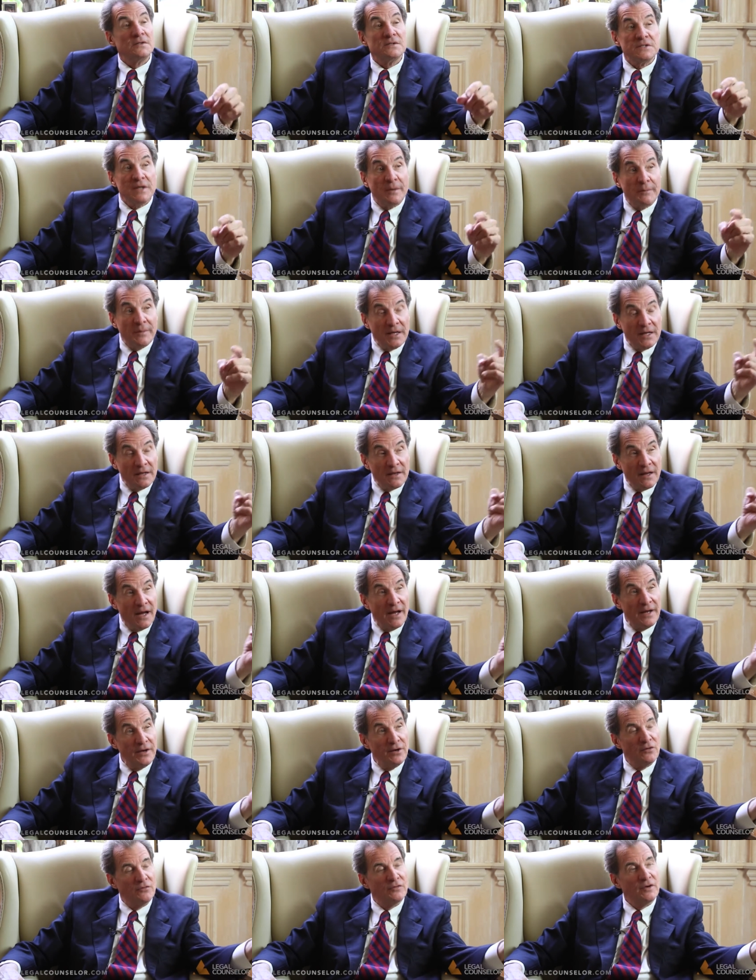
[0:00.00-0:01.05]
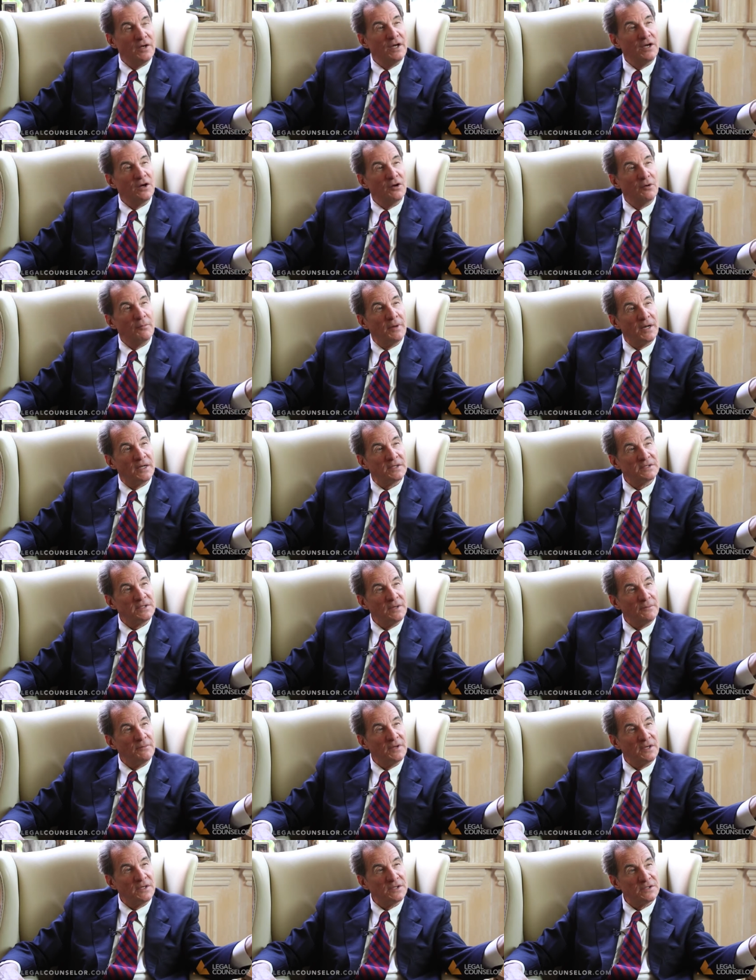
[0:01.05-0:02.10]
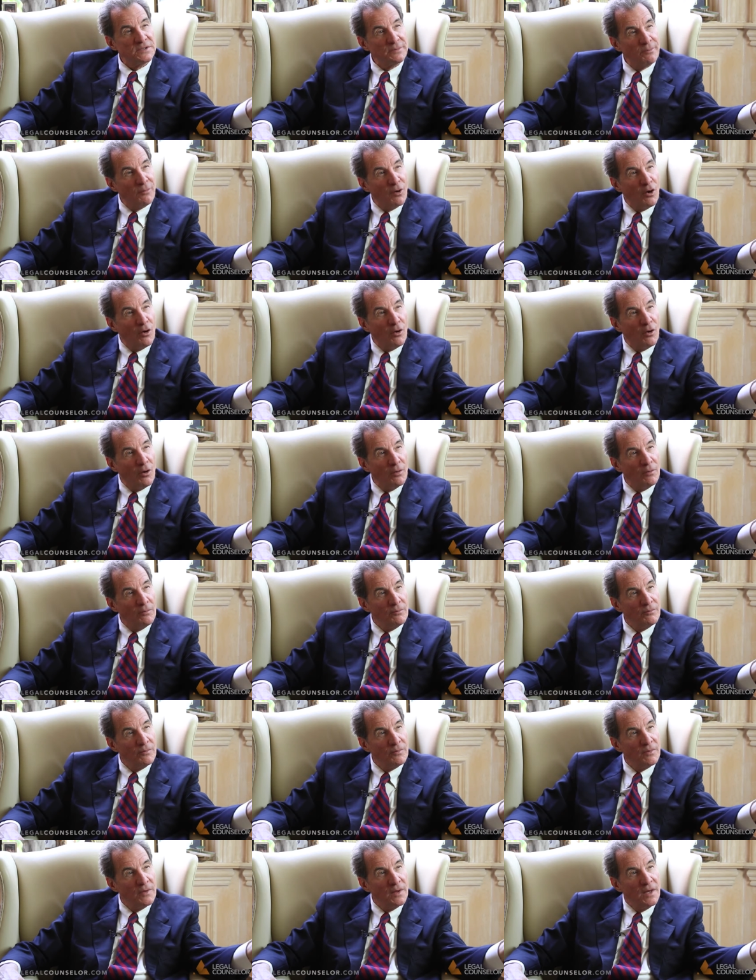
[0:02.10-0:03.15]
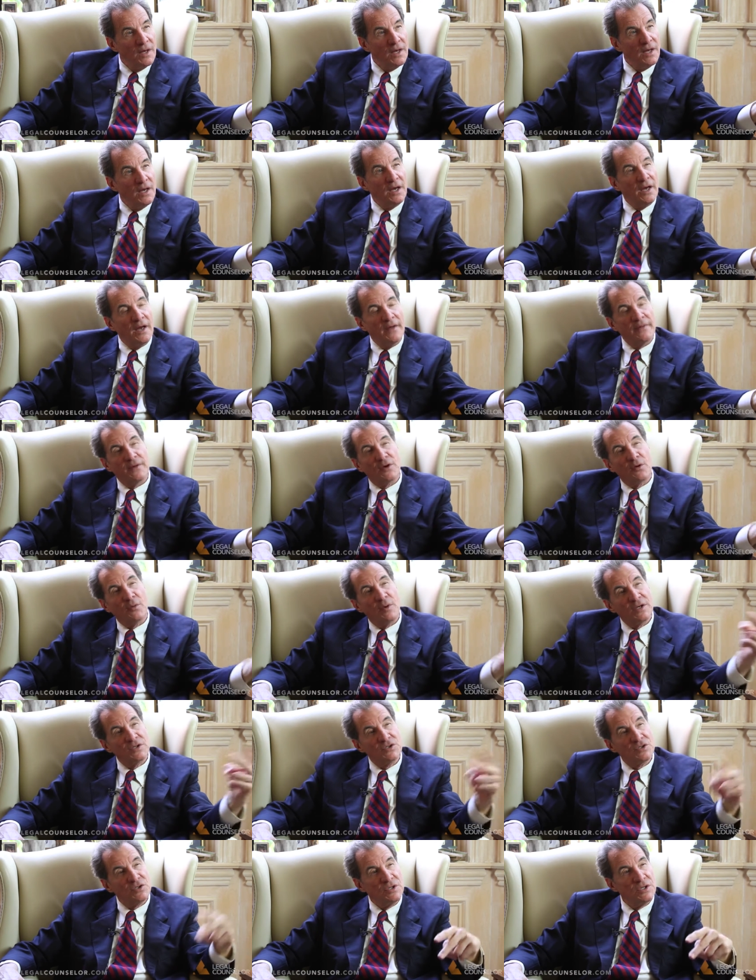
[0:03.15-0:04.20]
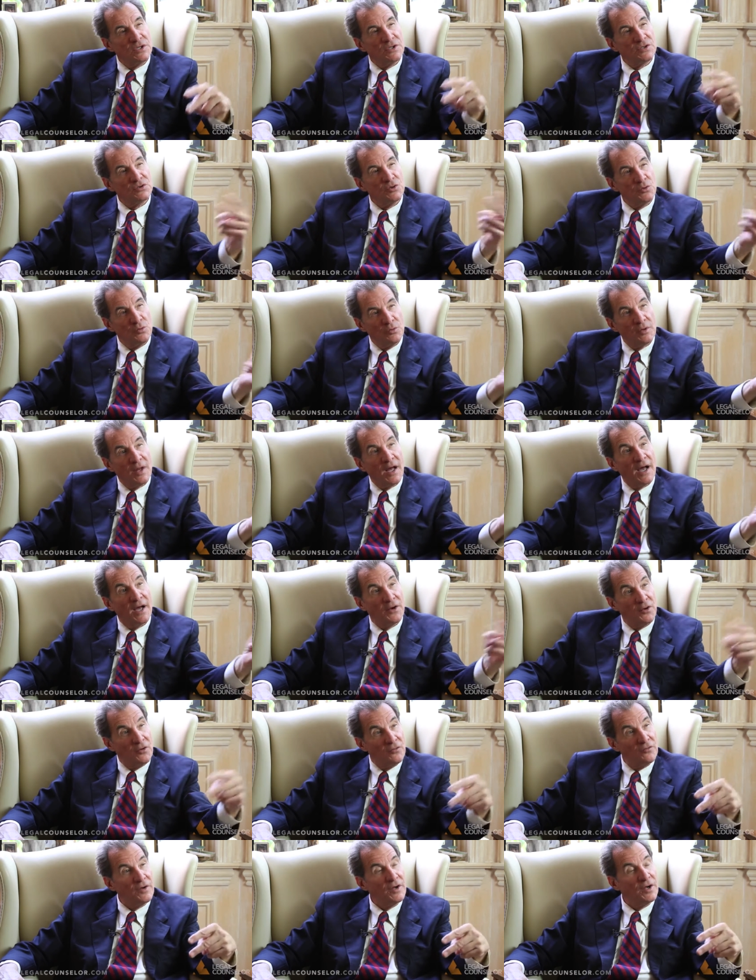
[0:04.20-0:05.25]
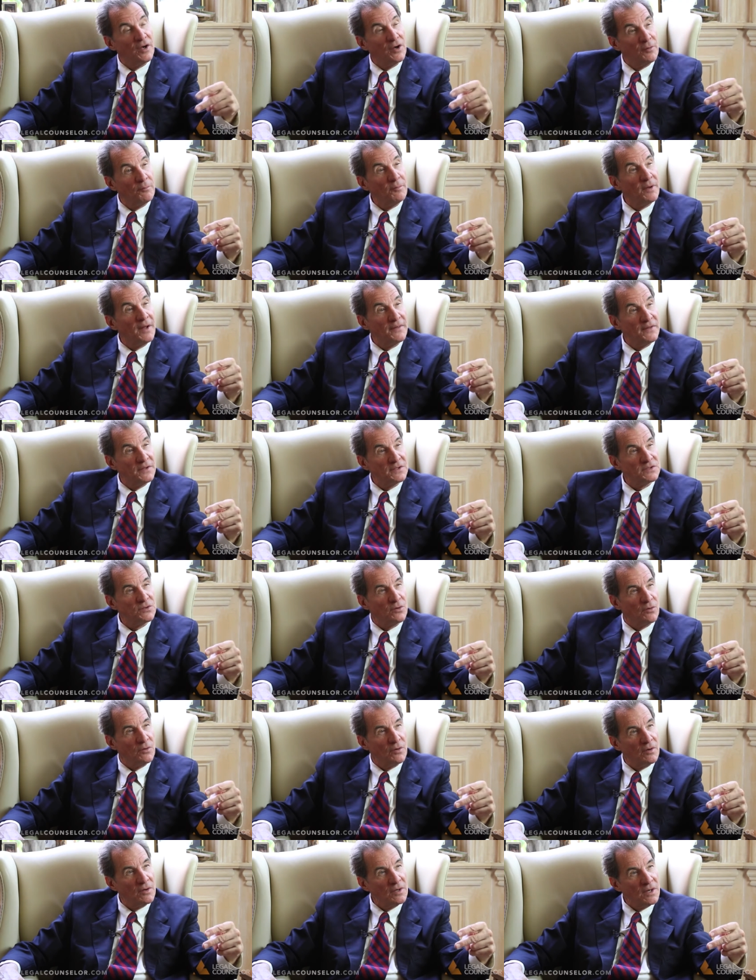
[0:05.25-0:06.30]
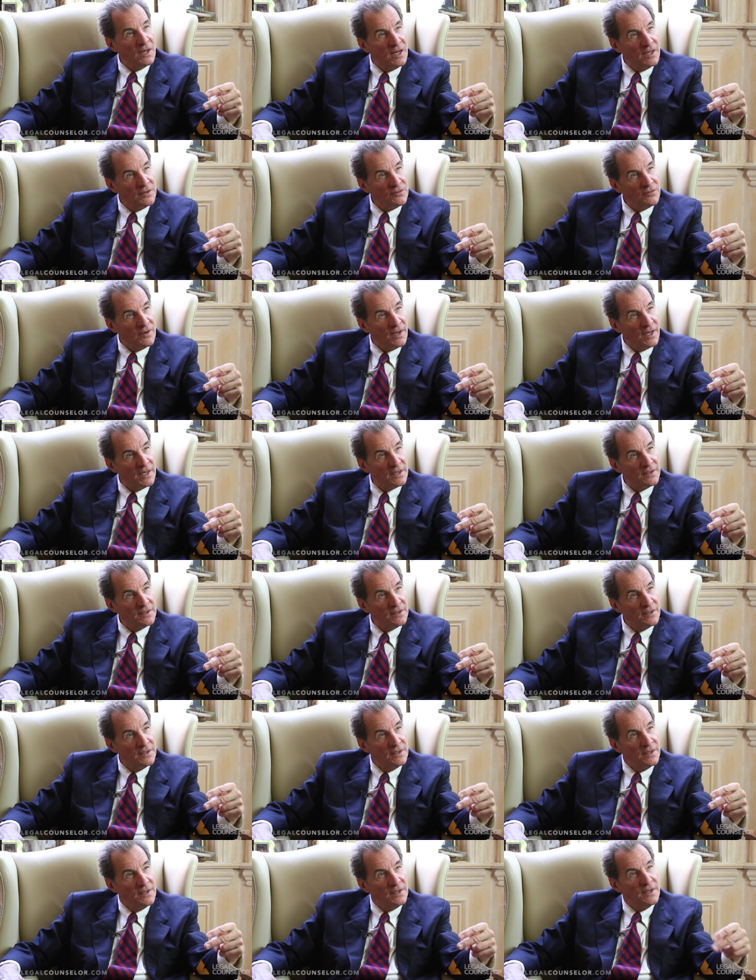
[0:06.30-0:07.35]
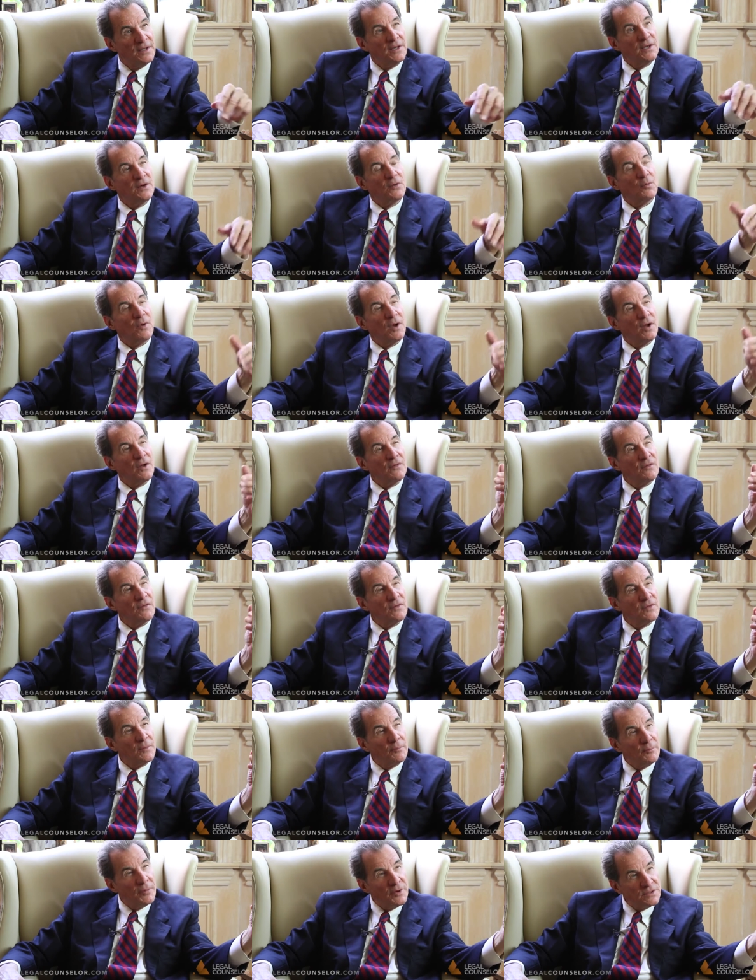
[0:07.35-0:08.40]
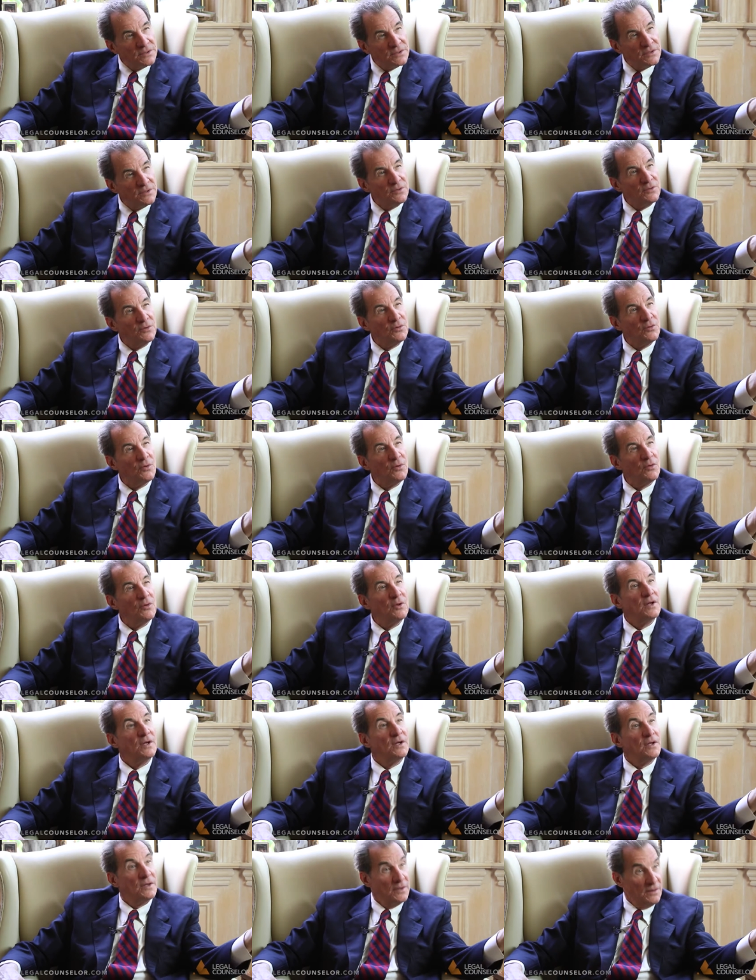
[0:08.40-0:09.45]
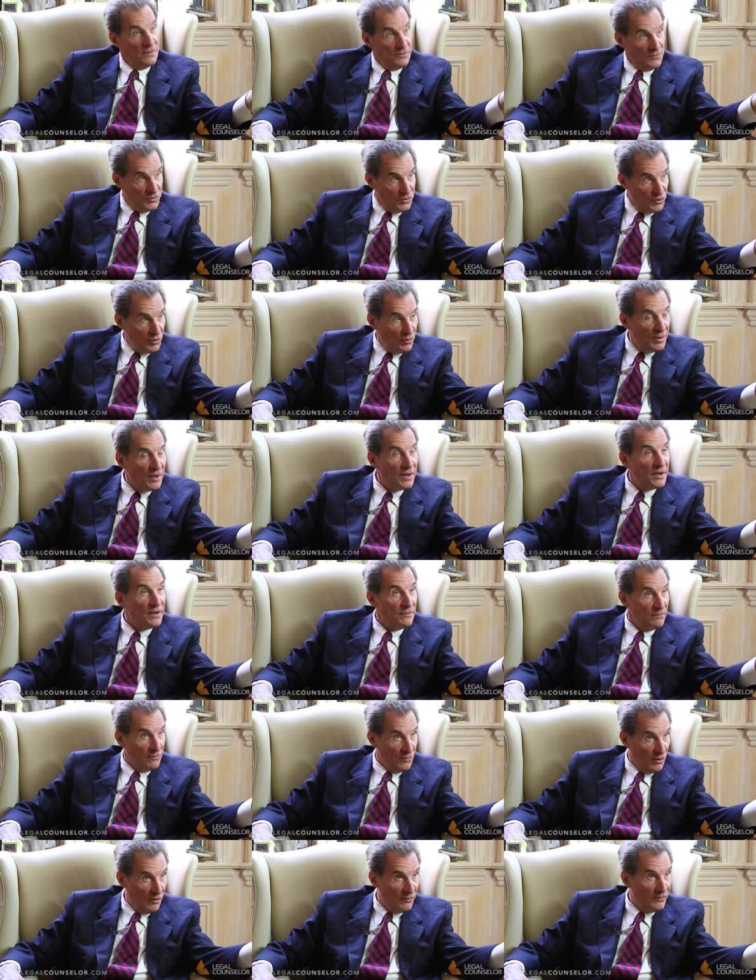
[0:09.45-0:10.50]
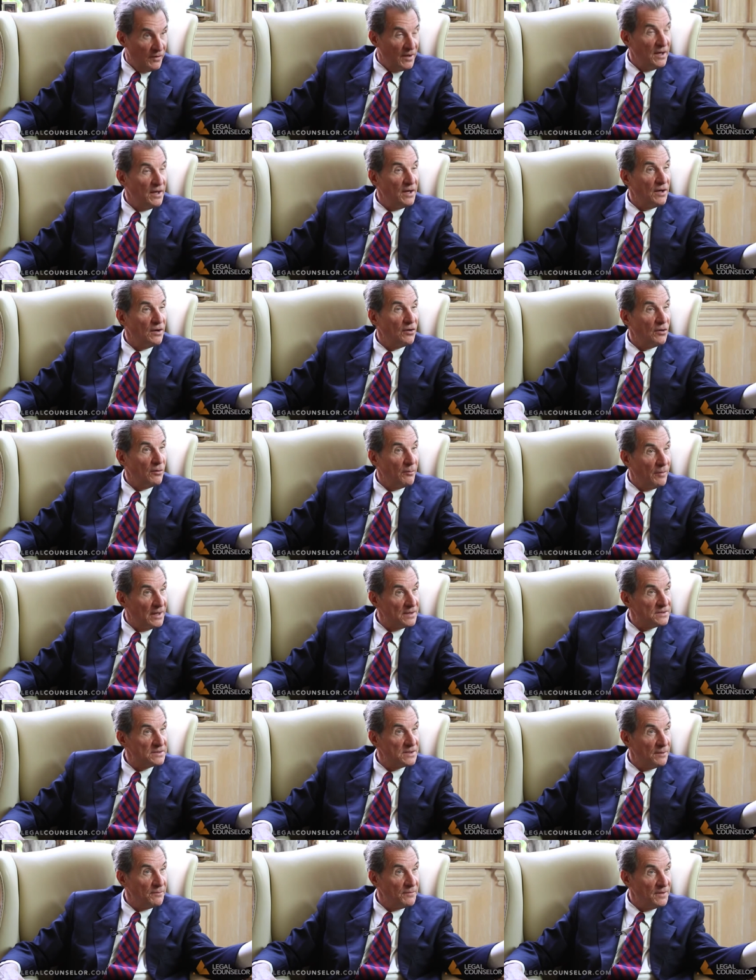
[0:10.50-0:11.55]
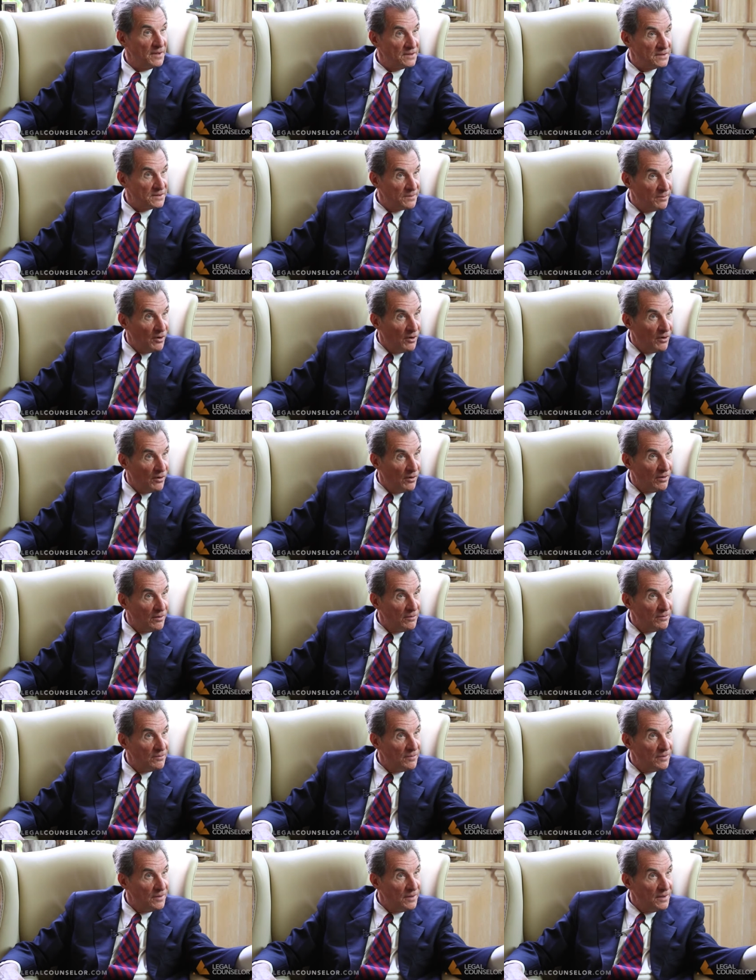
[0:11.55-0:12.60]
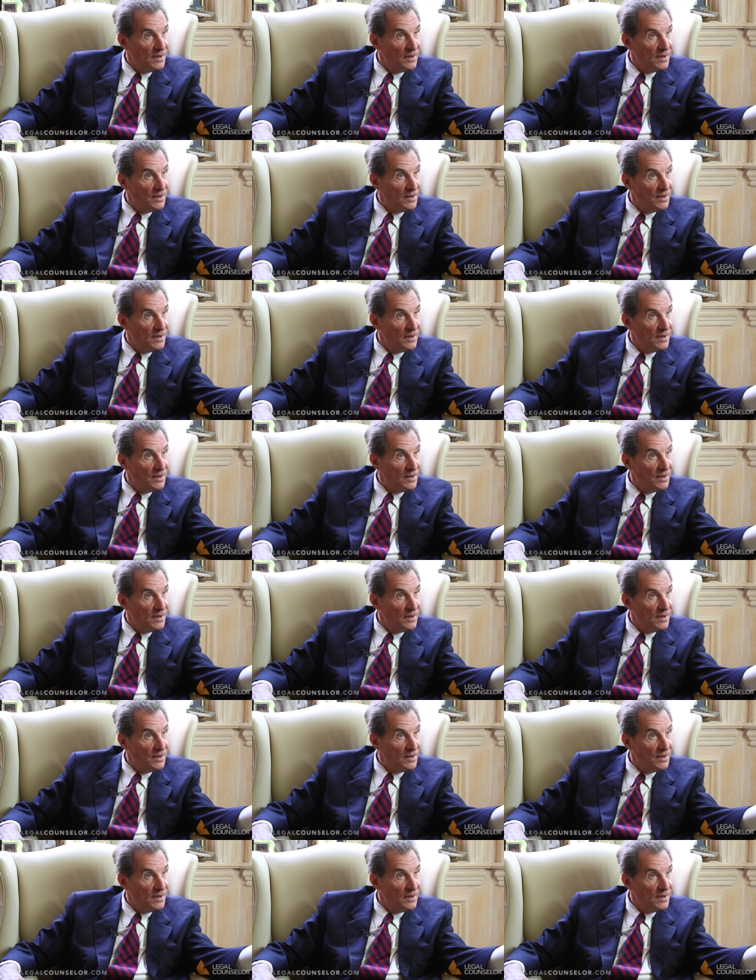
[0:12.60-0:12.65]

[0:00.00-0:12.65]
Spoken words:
somebody lied over here about something small. And the question is, who lied over here about this oral contract? Well, the person who'll do it over here about something small